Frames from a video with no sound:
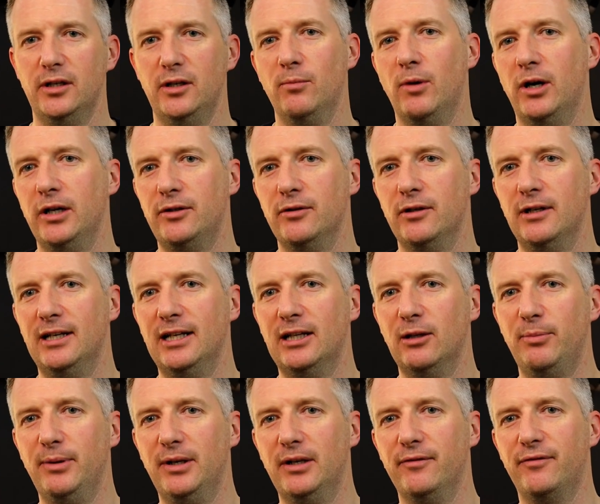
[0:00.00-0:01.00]
You might do a
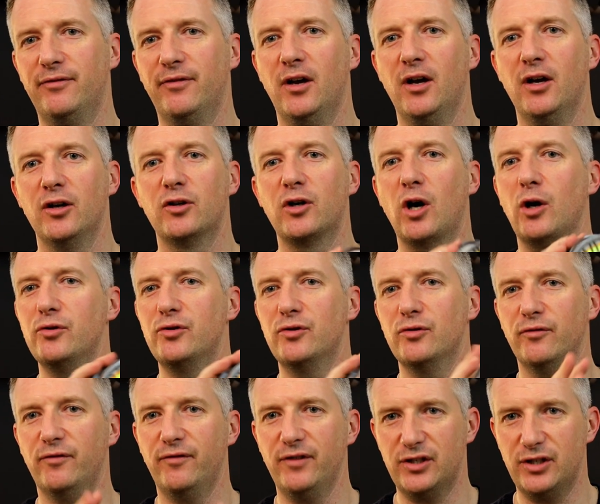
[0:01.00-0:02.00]
little bit of
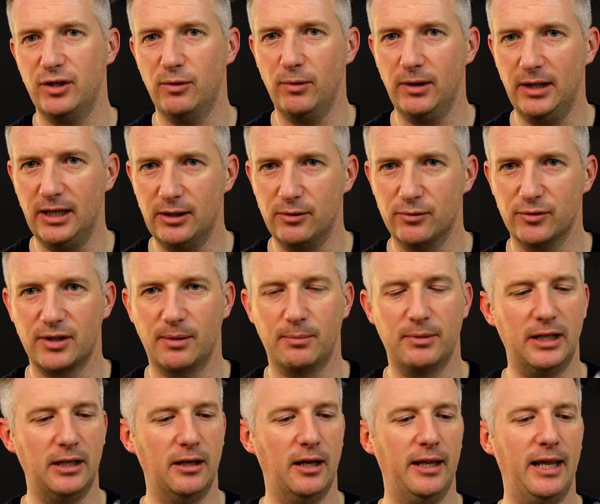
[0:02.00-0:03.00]
coastal fishing with it or
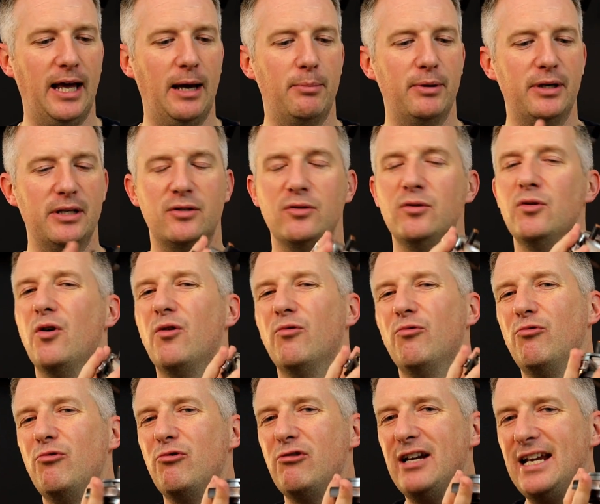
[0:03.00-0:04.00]
something like that, but it's not
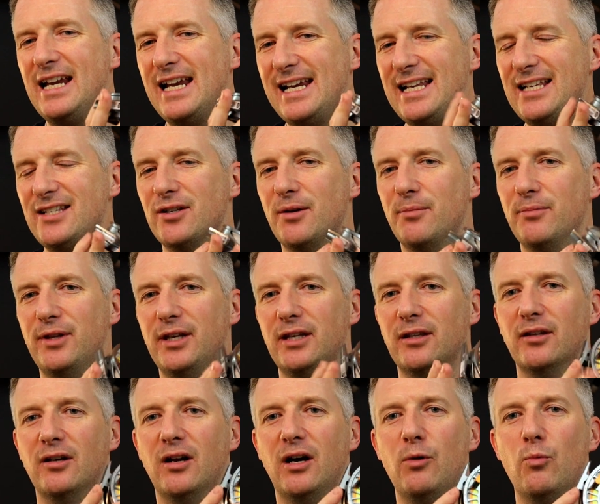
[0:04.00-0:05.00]
really something
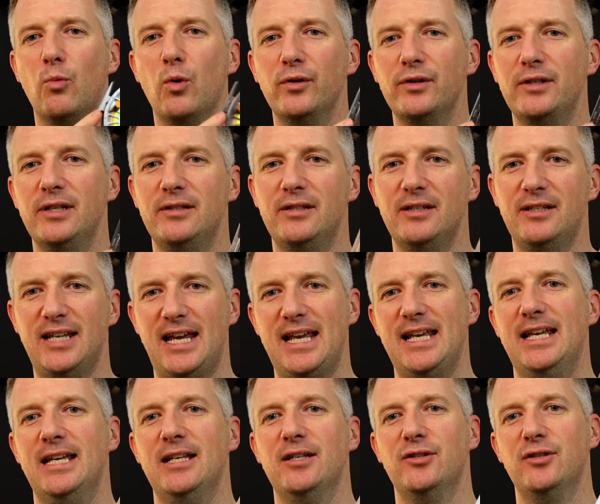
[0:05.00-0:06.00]
that I wanted to
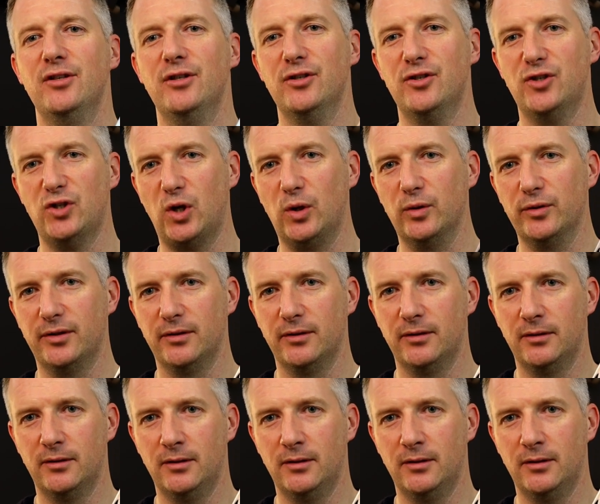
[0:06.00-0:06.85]
take into the salt